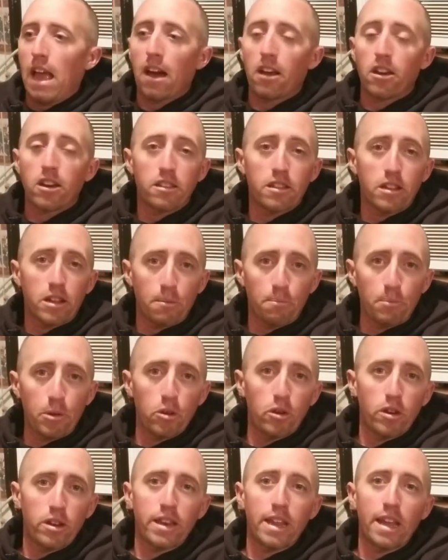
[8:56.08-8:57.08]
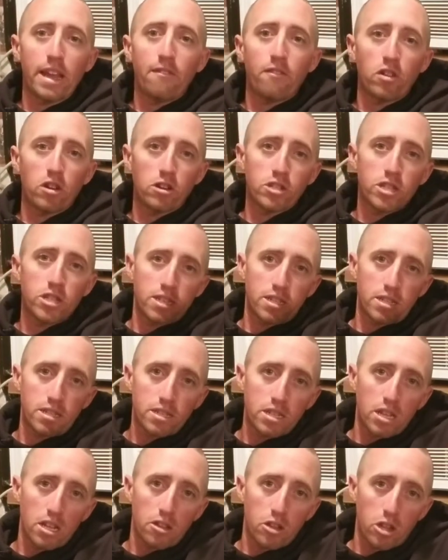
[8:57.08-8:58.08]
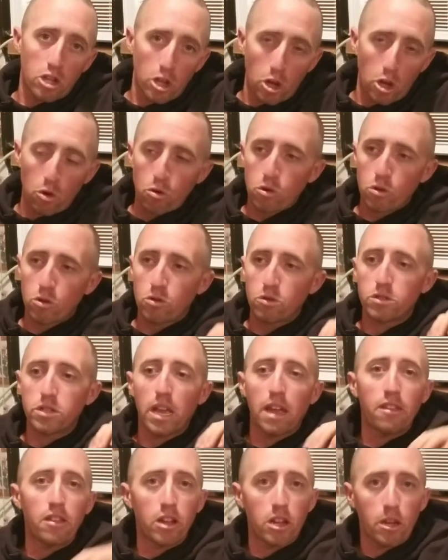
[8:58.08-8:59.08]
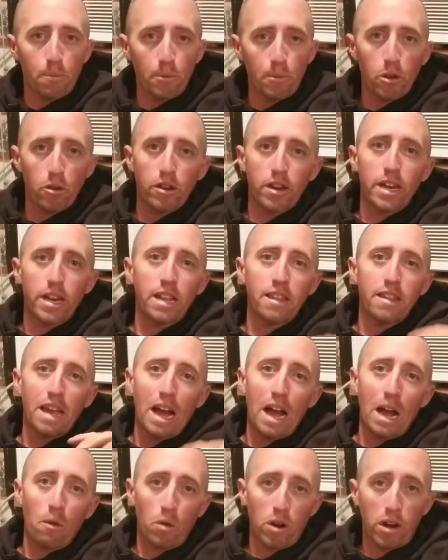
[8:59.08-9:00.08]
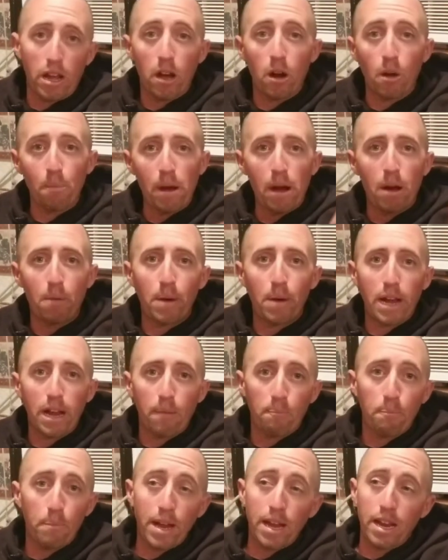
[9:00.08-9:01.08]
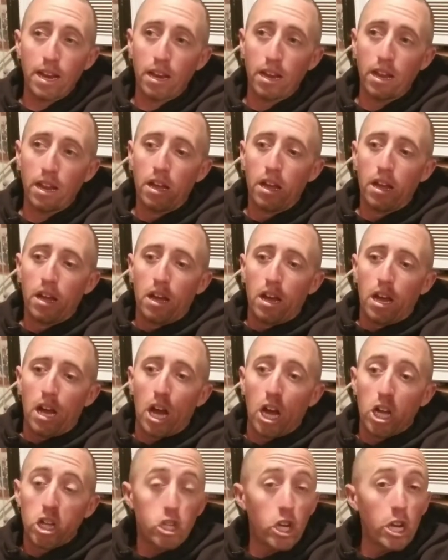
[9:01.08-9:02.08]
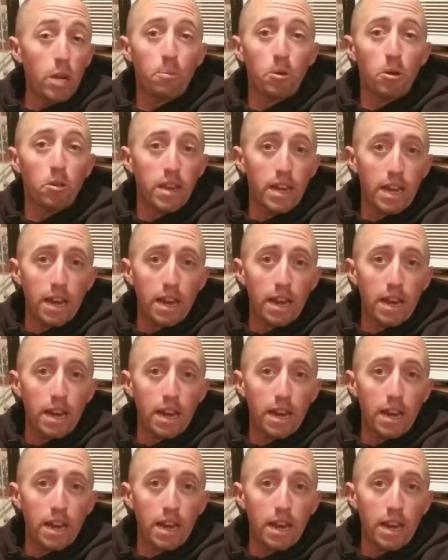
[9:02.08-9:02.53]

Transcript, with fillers: out of the community versus the locals and the community that I want to help out by being uh, cheaper